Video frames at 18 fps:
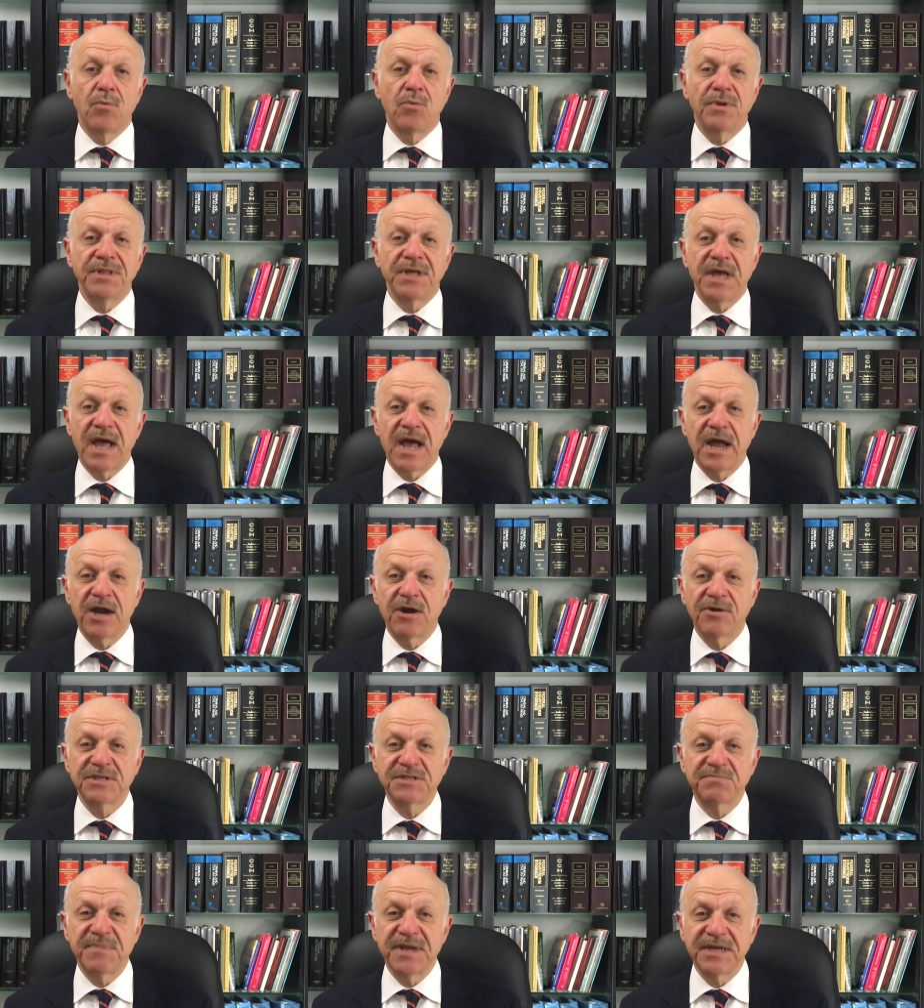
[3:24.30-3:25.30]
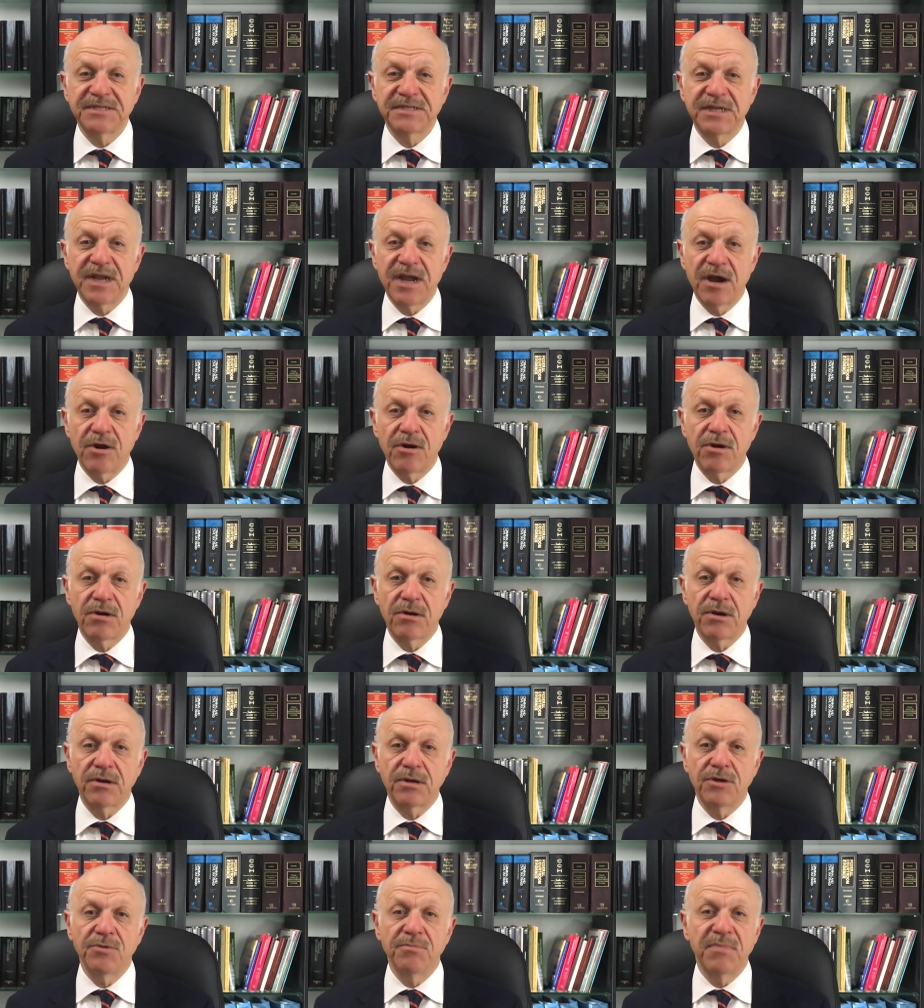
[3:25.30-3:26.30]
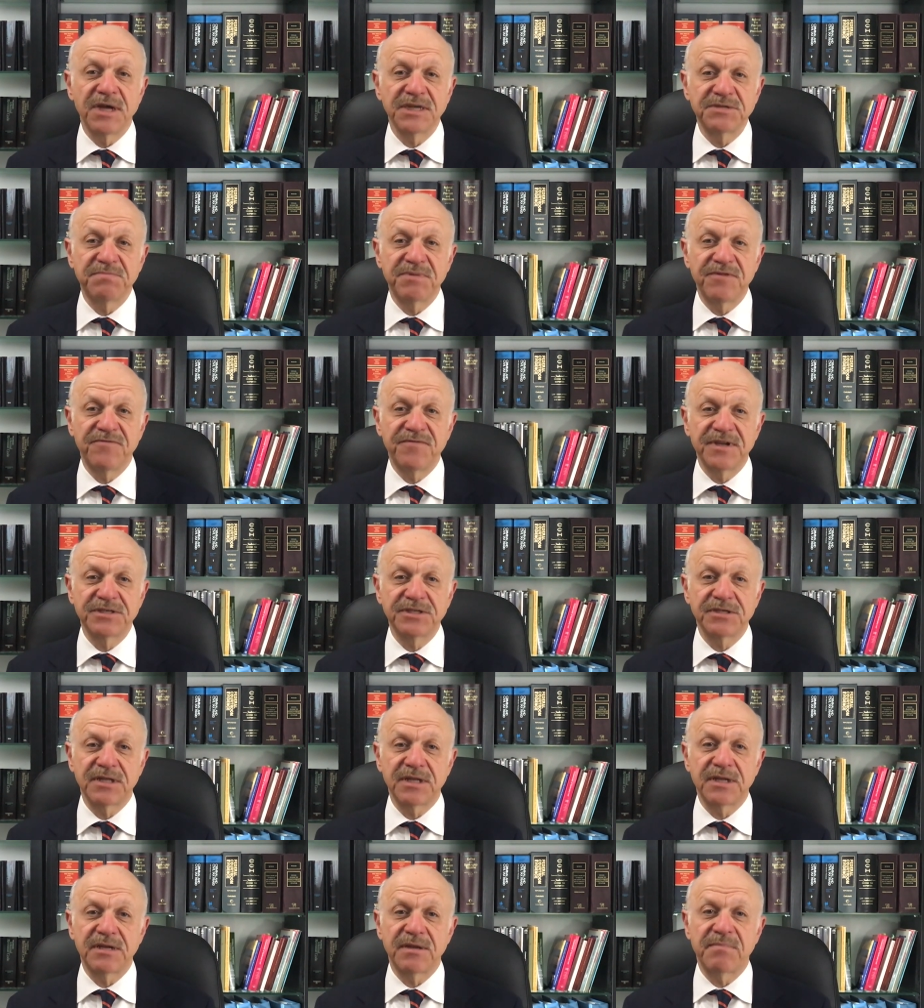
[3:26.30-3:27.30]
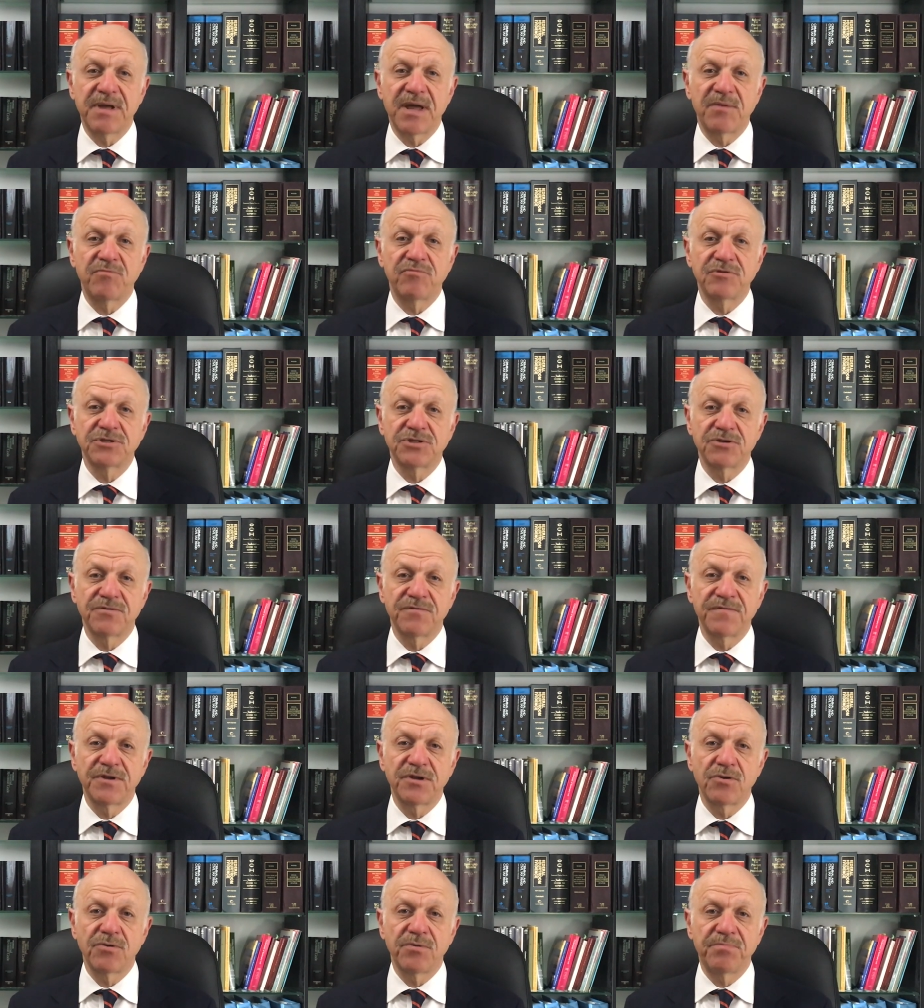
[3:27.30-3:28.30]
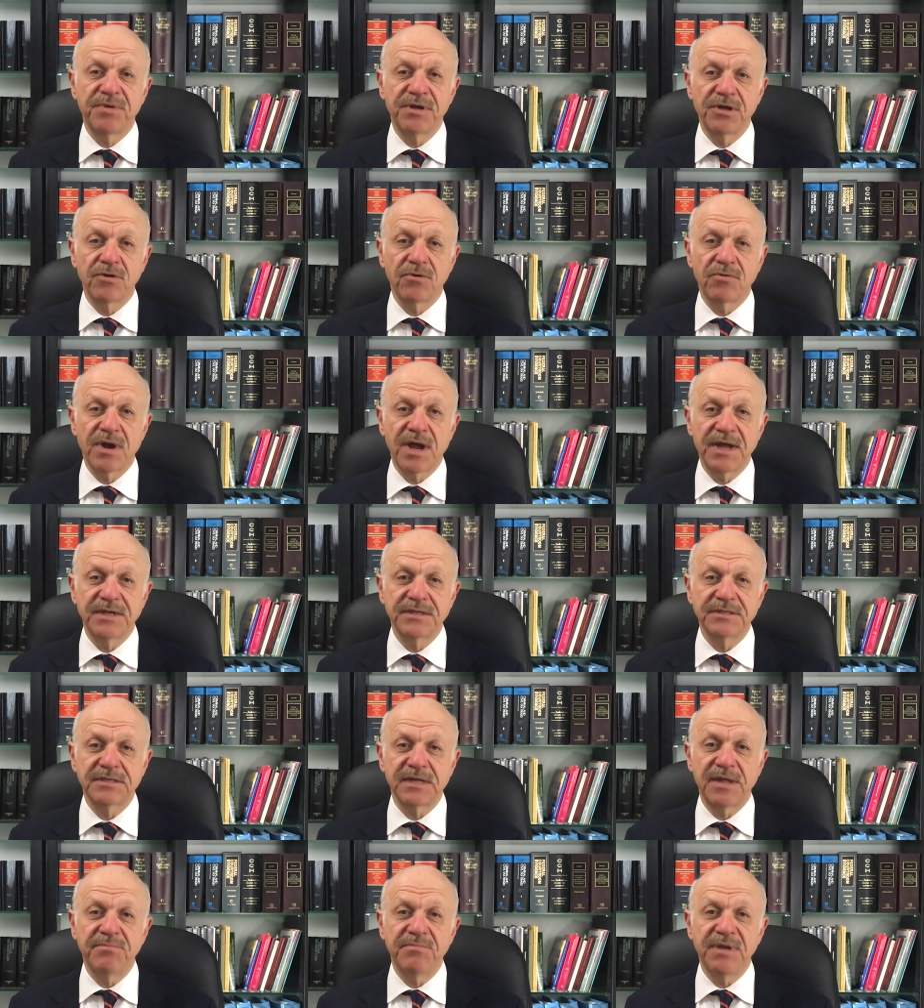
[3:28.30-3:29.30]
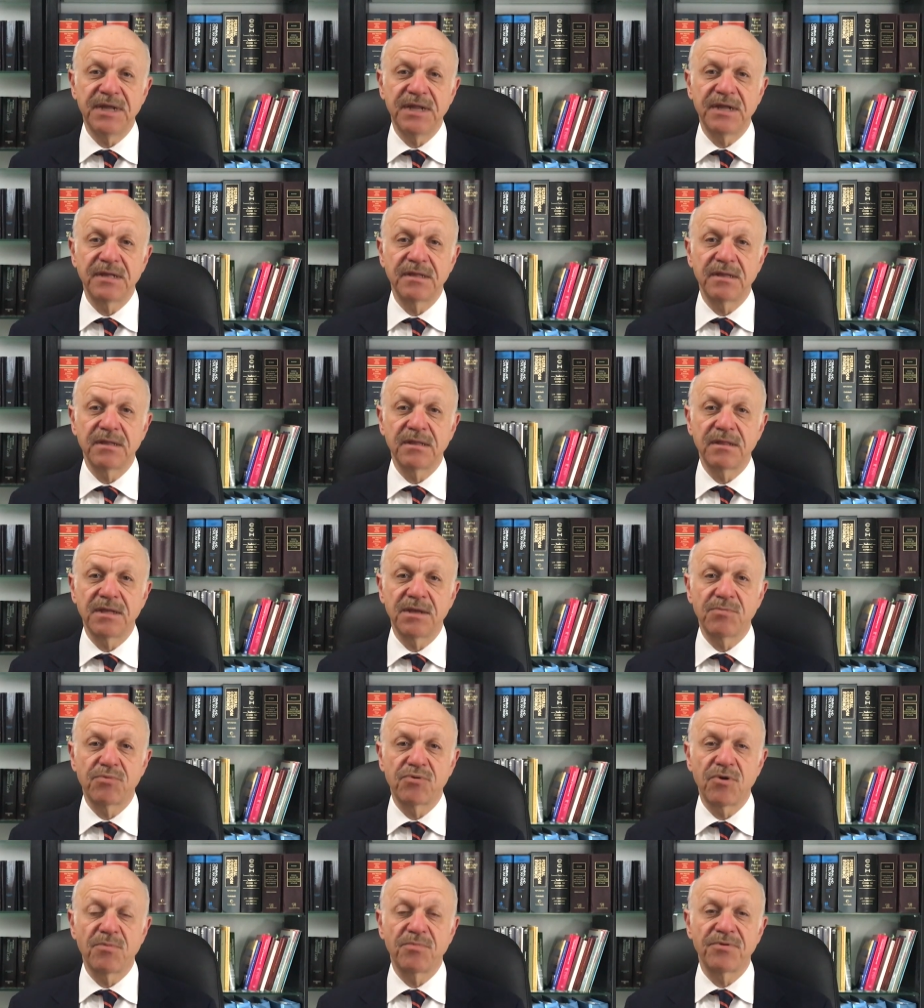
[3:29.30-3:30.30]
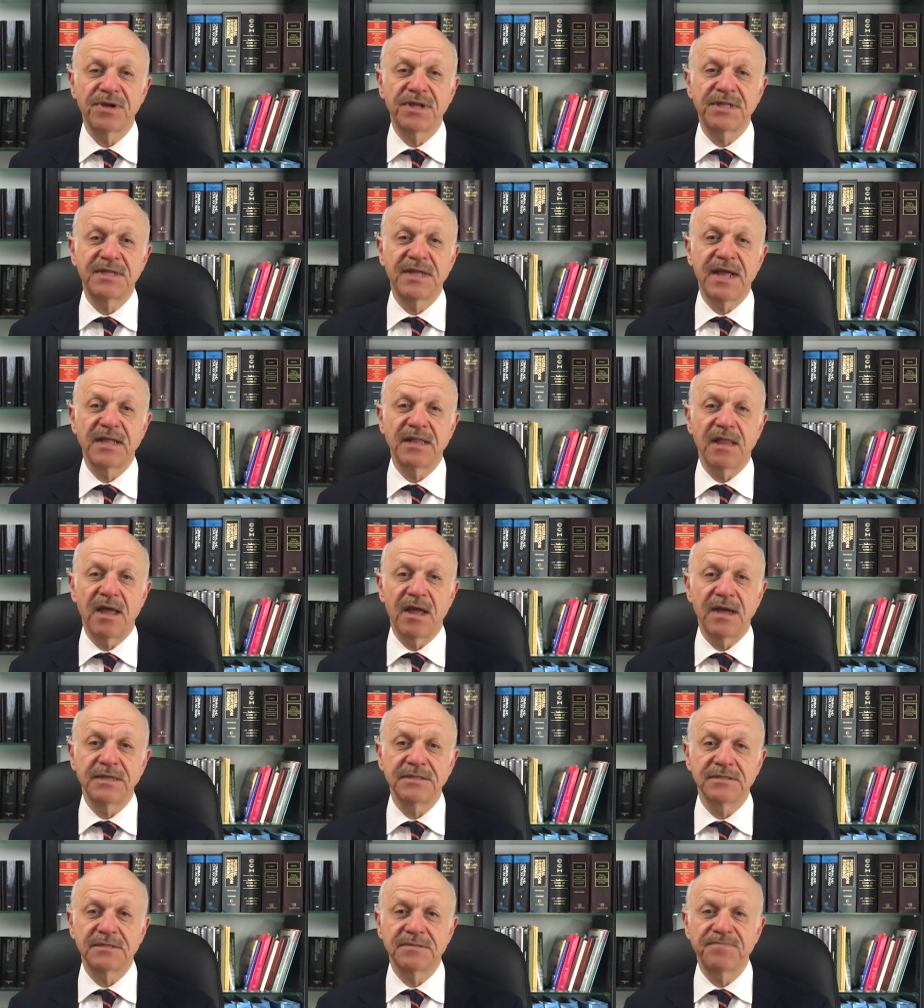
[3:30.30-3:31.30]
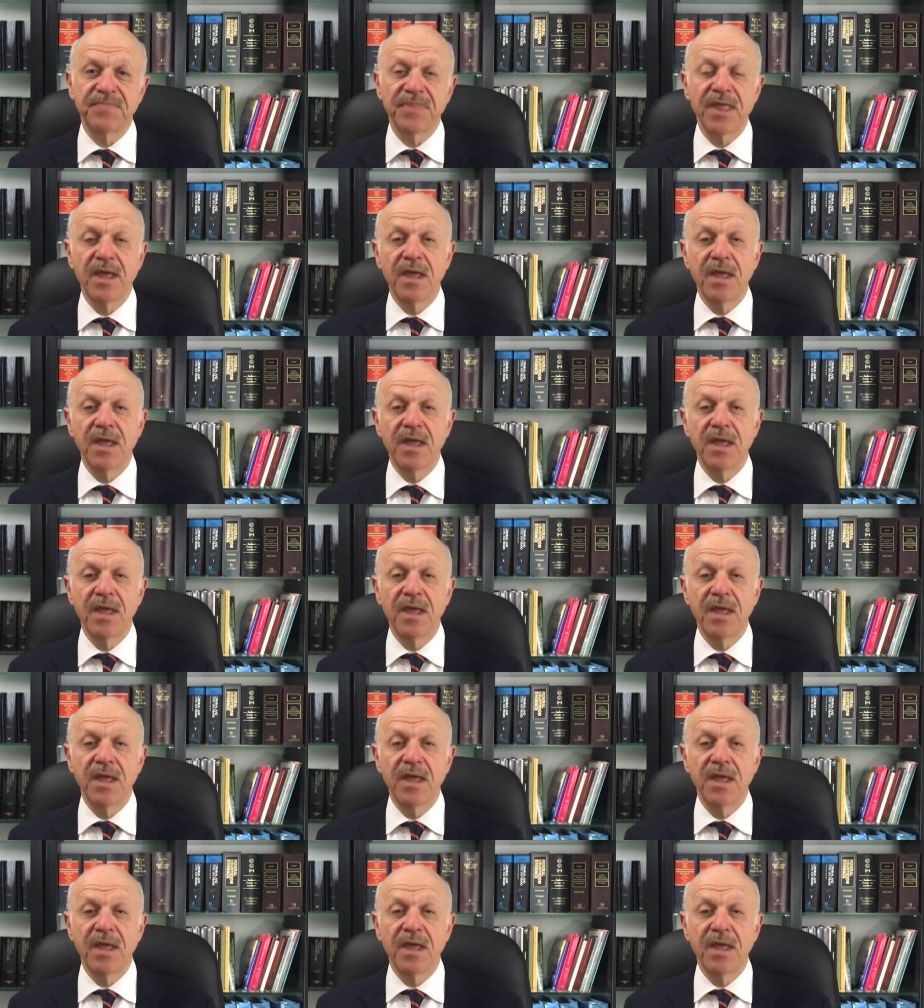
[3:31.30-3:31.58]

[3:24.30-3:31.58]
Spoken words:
When the IRS makes an error, you must be vigilant about preserving your appeal rights and meeting the appropriate deadlines.